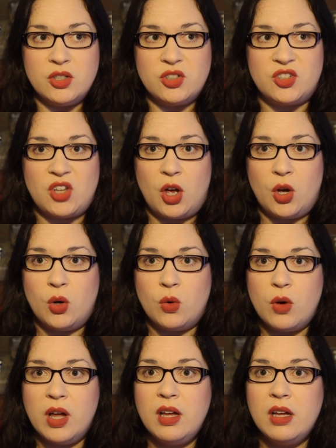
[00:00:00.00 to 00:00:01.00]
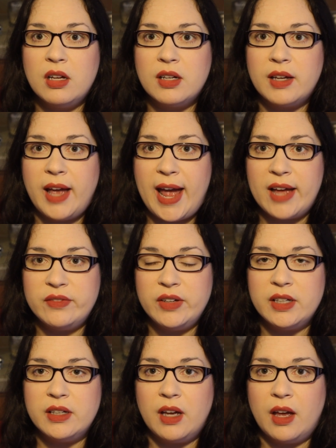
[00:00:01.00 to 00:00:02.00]
So
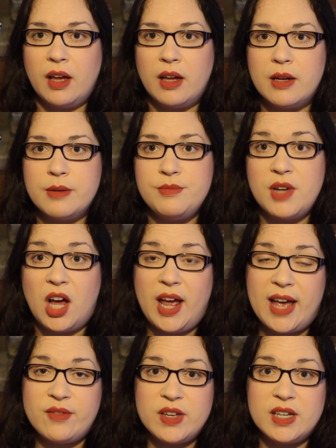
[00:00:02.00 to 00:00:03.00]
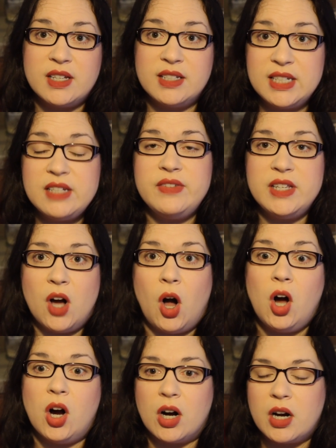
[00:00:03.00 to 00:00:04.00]
having, uh, not having a D V
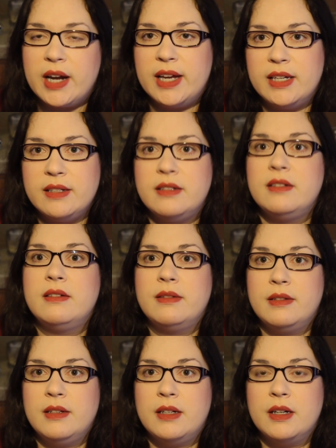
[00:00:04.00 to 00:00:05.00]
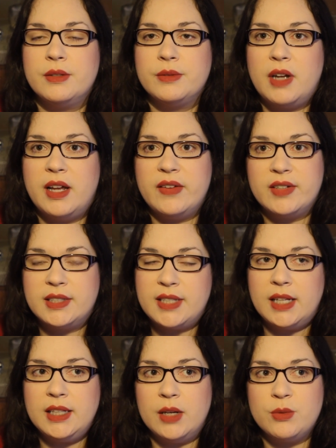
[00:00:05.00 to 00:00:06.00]
R in, you know, not having a
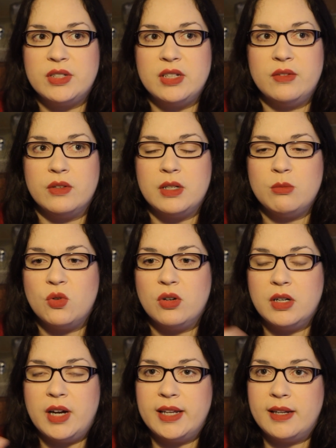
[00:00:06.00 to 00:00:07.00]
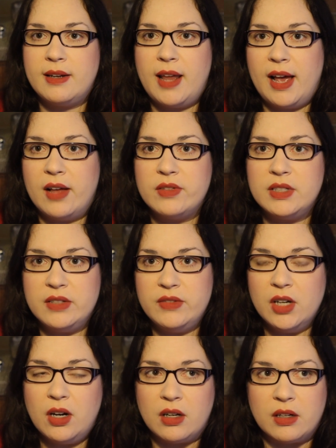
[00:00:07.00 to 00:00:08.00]
satellite receiver anymore, I didn't have a D
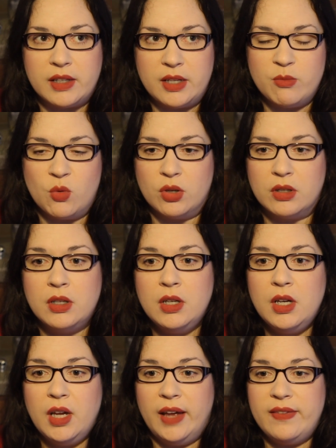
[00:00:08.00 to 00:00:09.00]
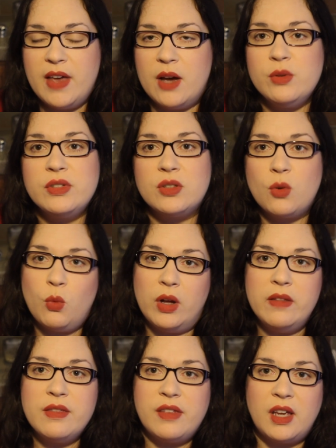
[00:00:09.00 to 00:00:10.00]
V R anymore. And that was the
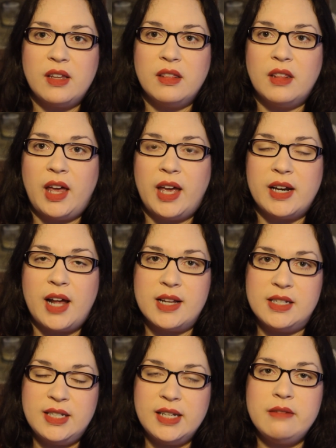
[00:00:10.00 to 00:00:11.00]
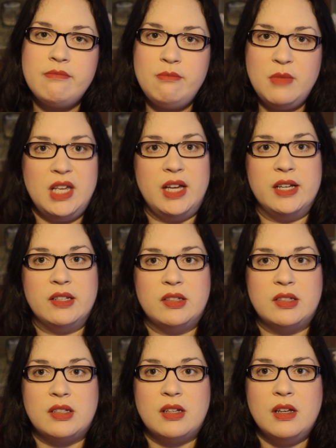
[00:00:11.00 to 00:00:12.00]
one thing that I did
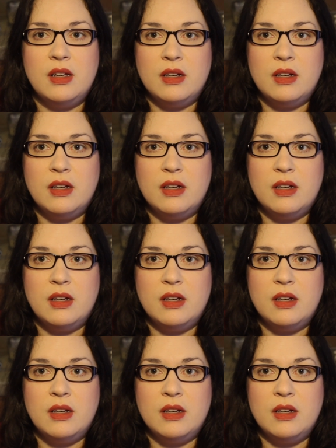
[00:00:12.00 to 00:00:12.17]
miss,